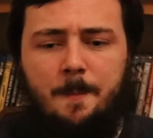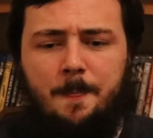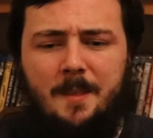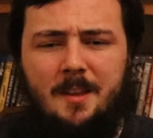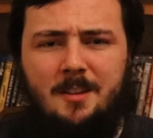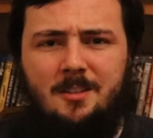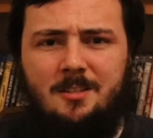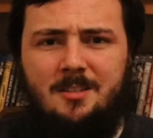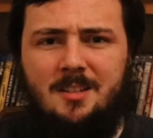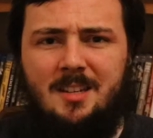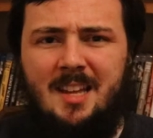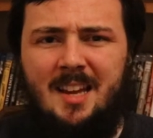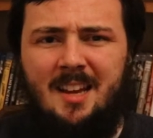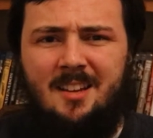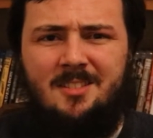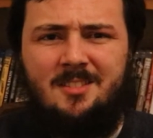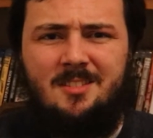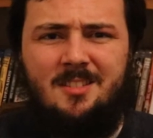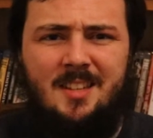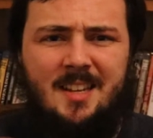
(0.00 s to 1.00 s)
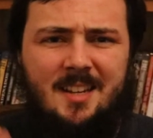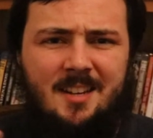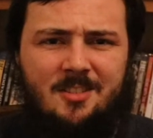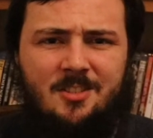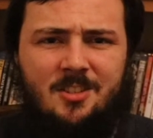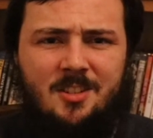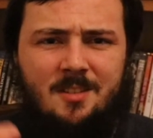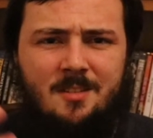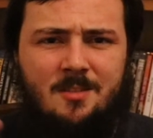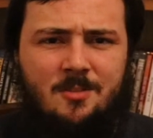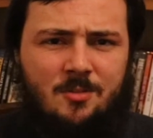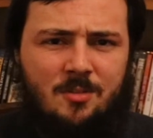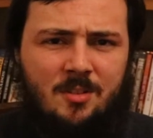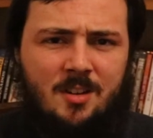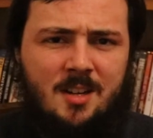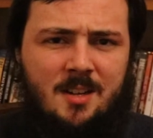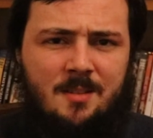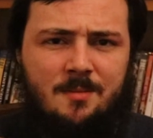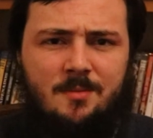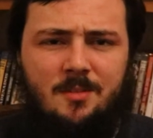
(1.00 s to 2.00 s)
it just lacks the energy, the
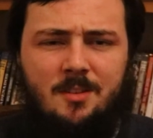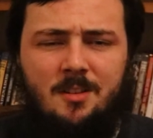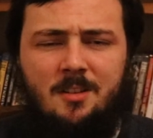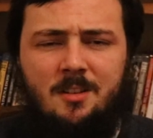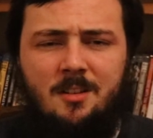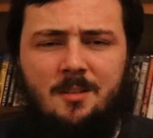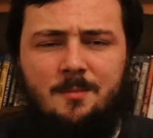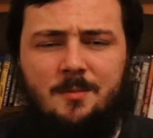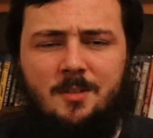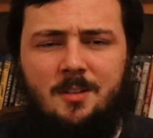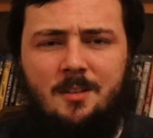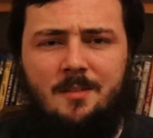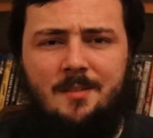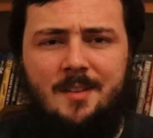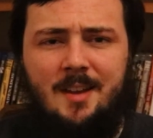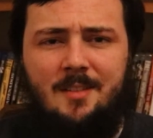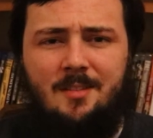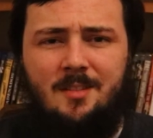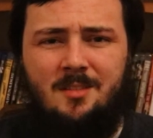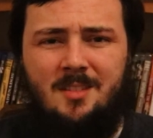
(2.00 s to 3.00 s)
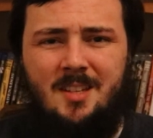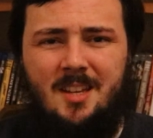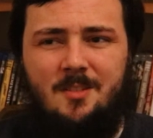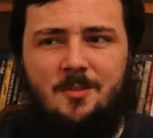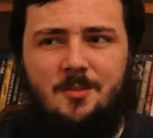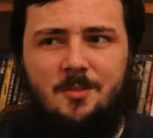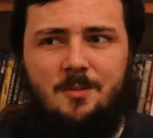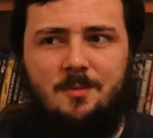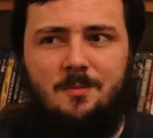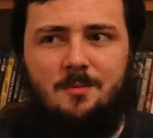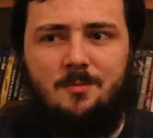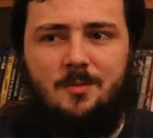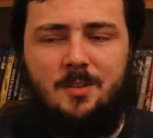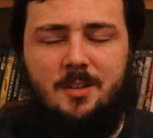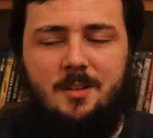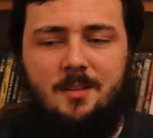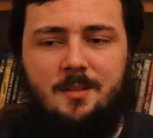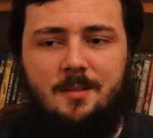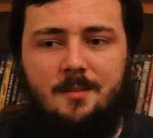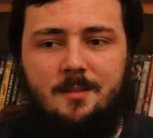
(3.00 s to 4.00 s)
drive, you know, and the tension
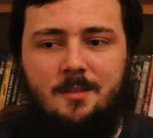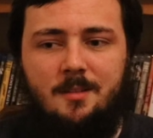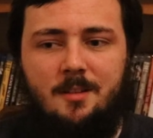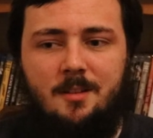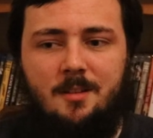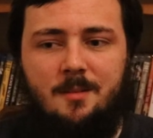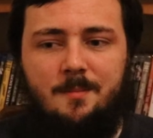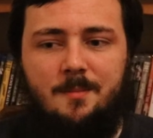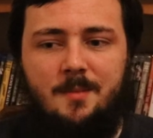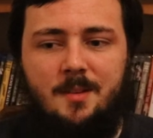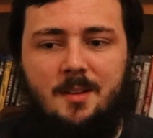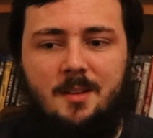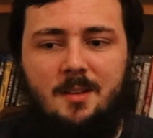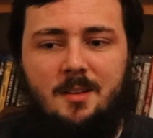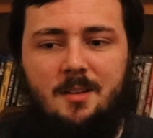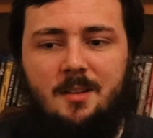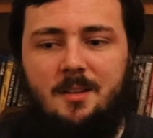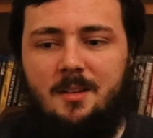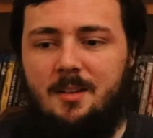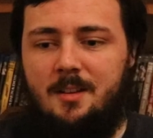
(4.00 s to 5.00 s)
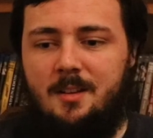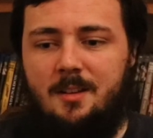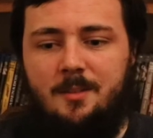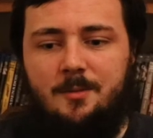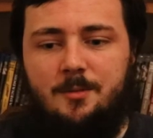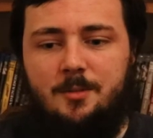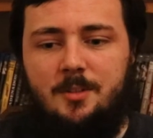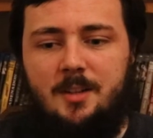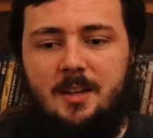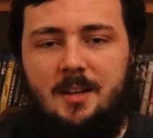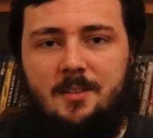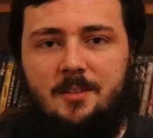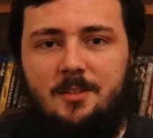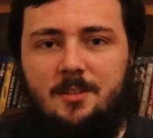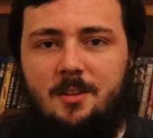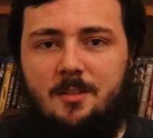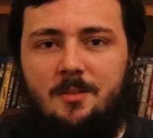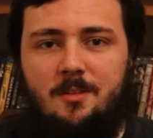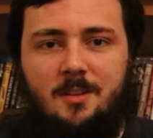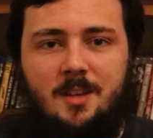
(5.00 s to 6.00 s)
really. Throughout, and you
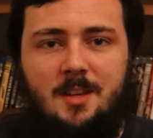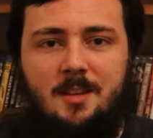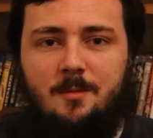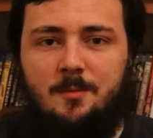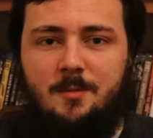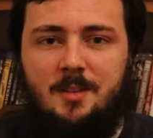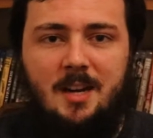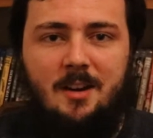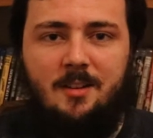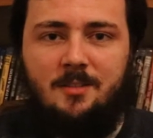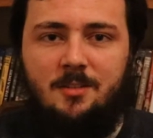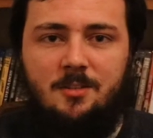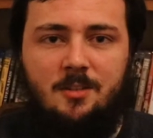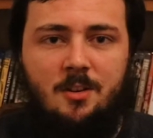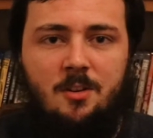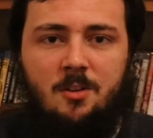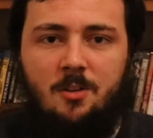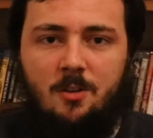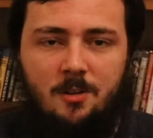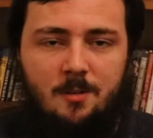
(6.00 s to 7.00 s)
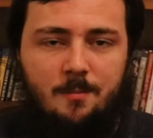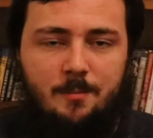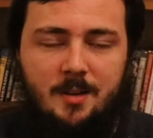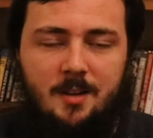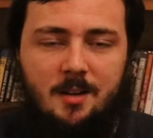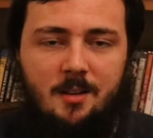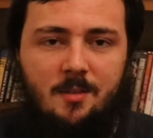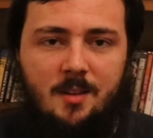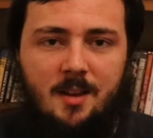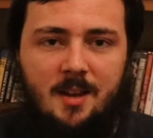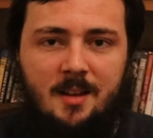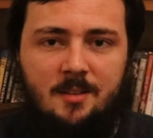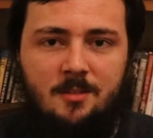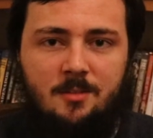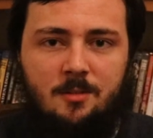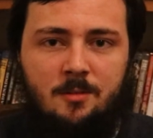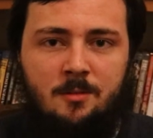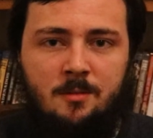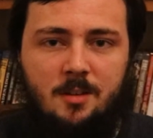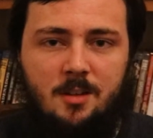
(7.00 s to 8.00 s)
know, the characters are not compelling at
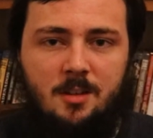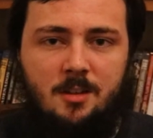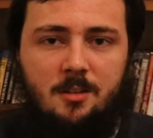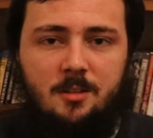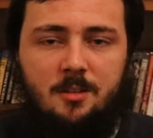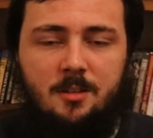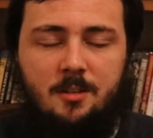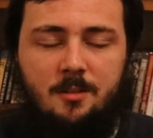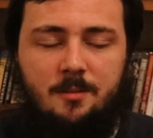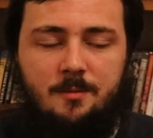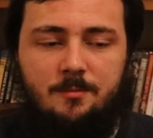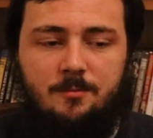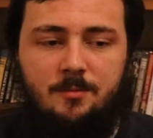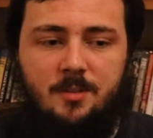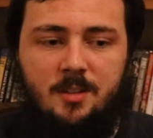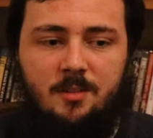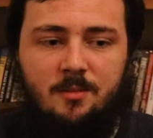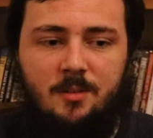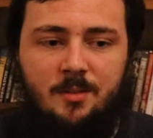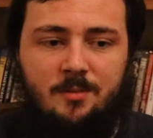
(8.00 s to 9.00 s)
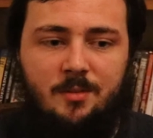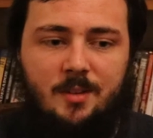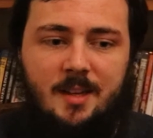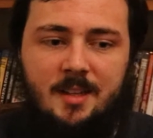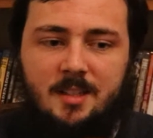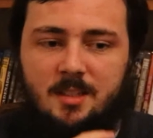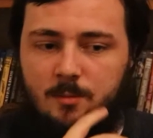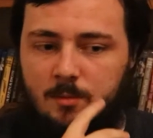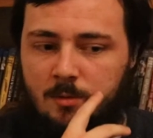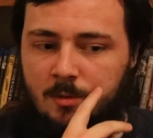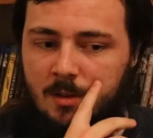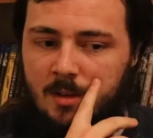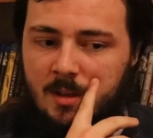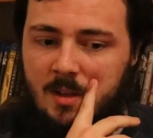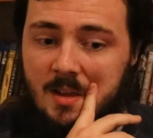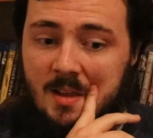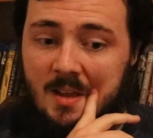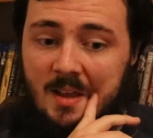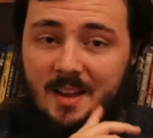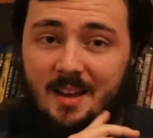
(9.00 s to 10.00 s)
all. You know, really, really forgettable,
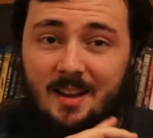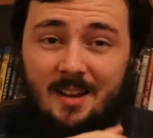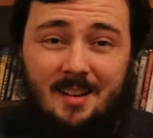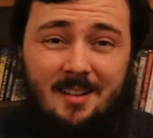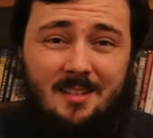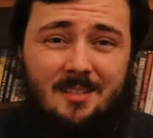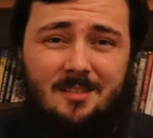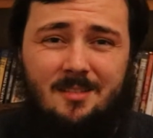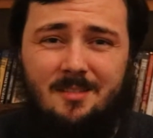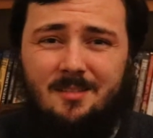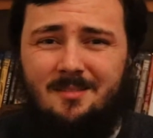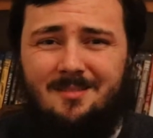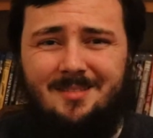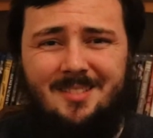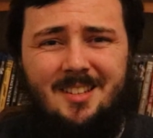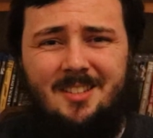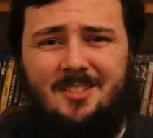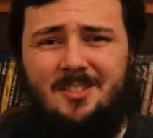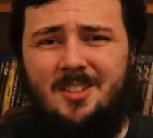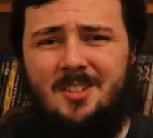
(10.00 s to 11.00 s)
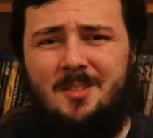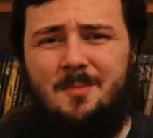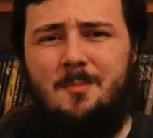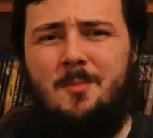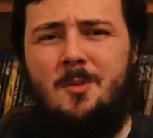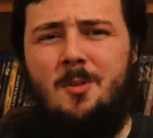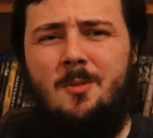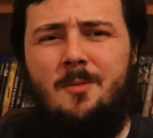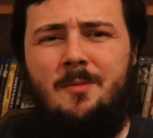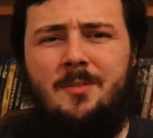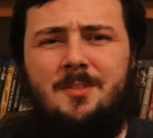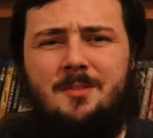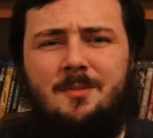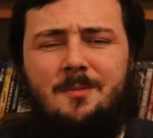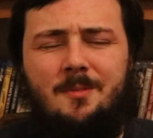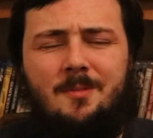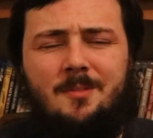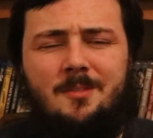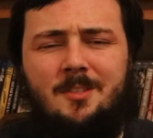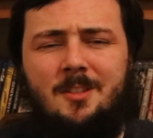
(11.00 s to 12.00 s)
and it just moves,
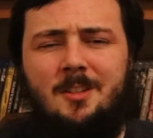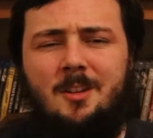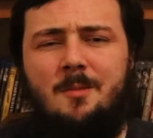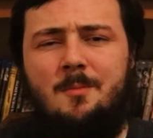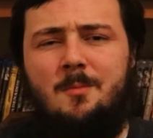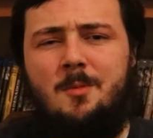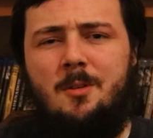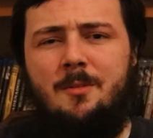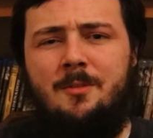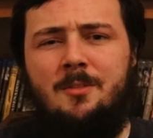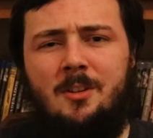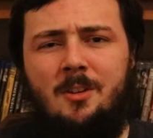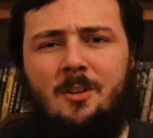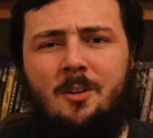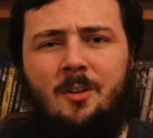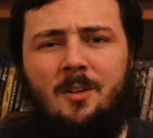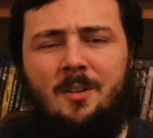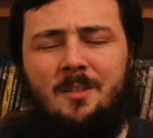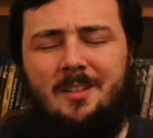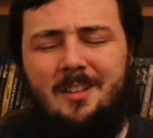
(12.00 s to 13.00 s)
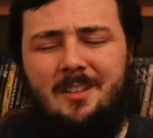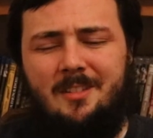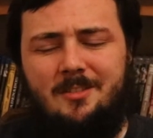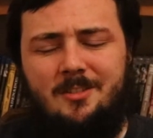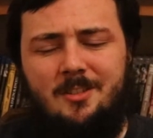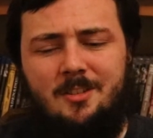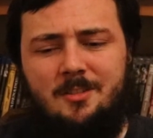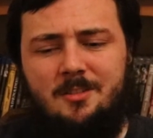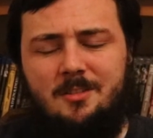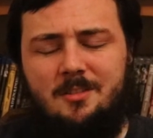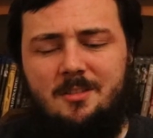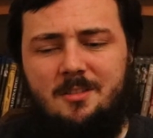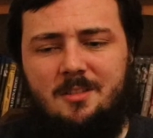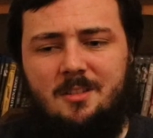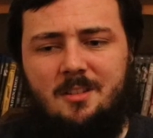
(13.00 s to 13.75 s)
you know, moves along just